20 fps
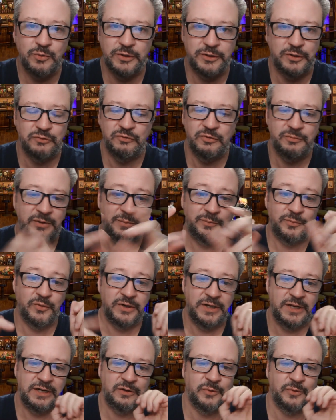or I don't remember
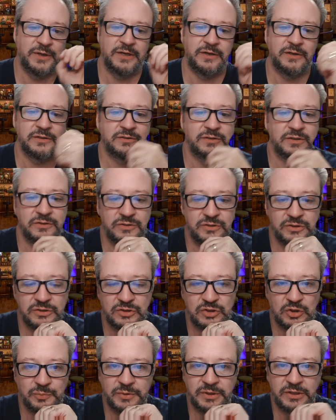it anyway, because there's just
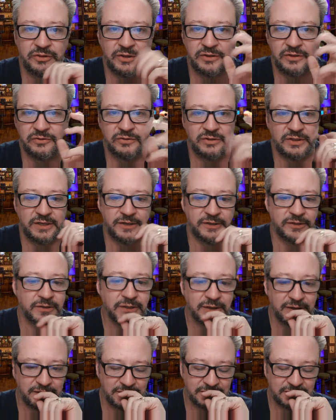so many things there.